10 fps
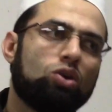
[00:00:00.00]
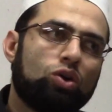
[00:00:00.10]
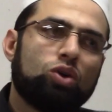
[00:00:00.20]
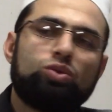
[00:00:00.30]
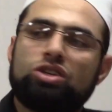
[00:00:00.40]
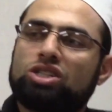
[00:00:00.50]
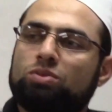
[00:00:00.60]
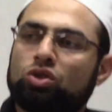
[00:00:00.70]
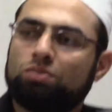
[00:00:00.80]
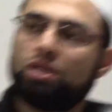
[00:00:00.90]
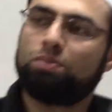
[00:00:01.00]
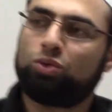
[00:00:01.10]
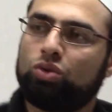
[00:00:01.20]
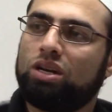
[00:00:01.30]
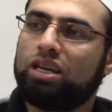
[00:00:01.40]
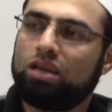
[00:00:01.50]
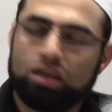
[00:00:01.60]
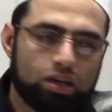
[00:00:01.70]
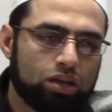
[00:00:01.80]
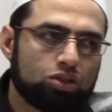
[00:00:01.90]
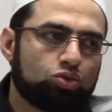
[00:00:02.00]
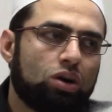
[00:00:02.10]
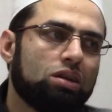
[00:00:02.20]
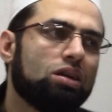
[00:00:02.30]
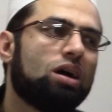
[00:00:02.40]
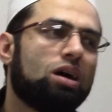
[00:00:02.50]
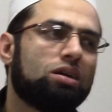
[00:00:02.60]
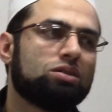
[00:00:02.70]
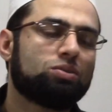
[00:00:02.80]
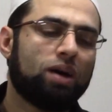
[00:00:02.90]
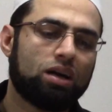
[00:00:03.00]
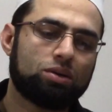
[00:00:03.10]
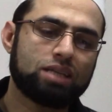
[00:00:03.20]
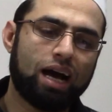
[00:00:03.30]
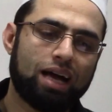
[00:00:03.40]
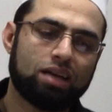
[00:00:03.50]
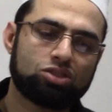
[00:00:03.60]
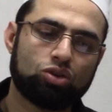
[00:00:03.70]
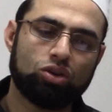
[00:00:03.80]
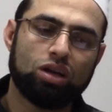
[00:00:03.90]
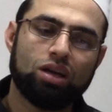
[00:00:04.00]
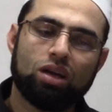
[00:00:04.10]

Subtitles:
All worship should be purely to Allah subhanahu wa ta'ala. So,